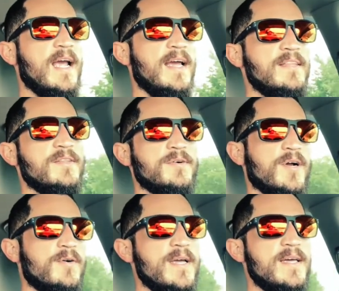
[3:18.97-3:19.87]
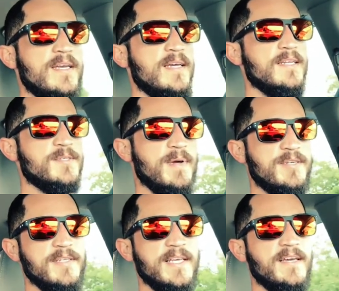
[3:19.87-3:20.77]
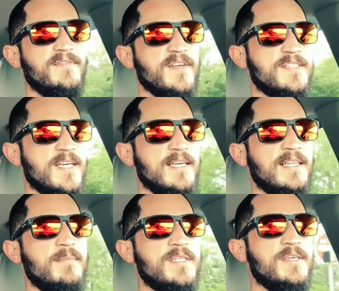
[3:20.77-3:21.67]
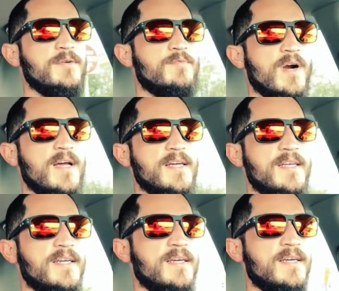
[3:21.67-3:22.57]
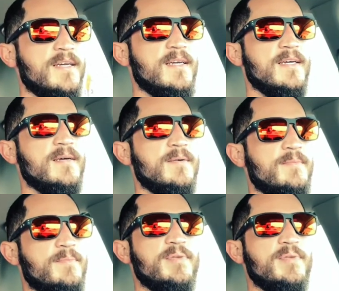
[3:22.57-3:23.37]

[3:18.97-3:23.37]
and then they'll go in, and especially if it's a limited run